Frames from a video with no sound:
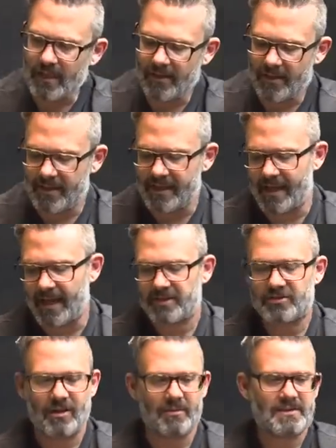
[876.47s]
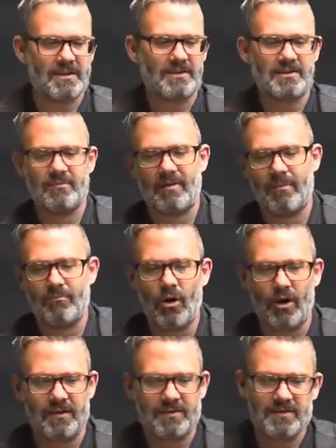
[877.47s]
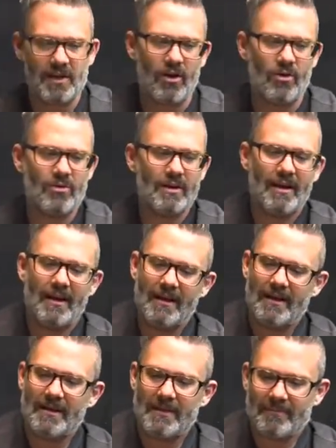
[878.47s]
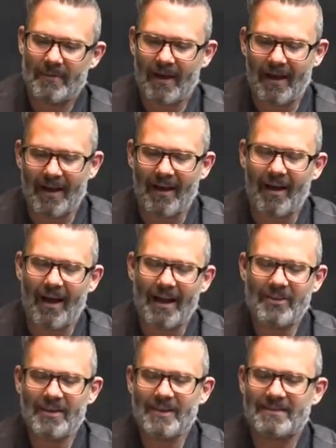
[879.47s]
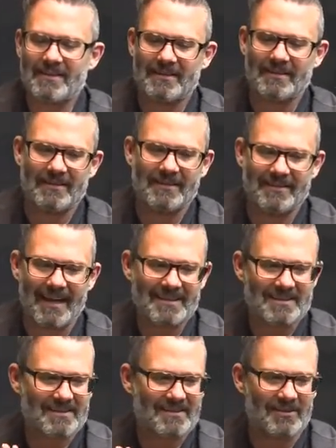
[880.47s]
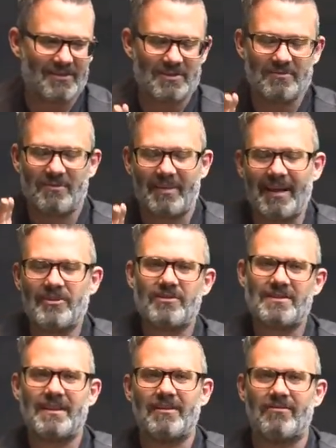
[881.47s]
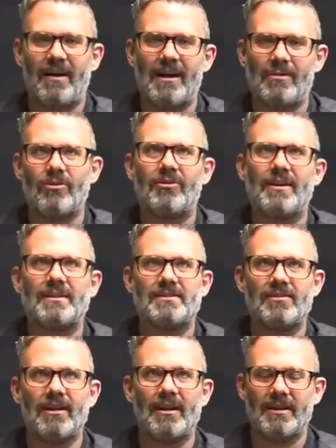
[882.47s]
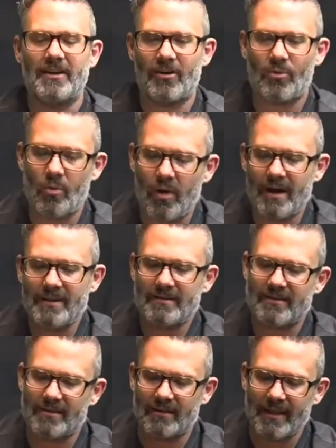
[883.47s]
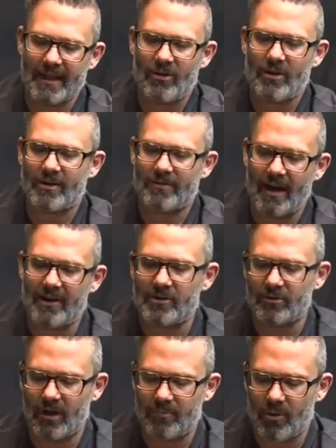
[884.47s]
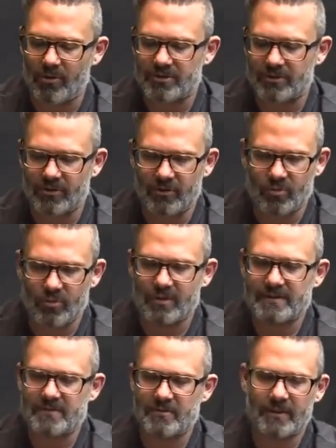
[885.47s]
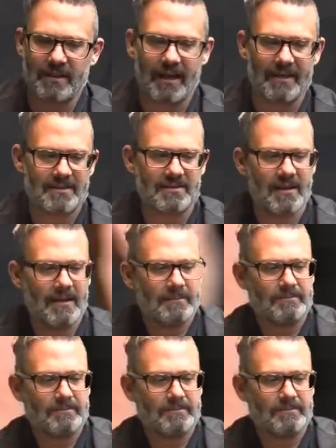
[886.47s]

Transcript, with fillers: The Extremis Edition book. So, I, I think that that's there's some interesting and valuable things that are done in here. One, the layering of how you approach and learn the rules is really nice.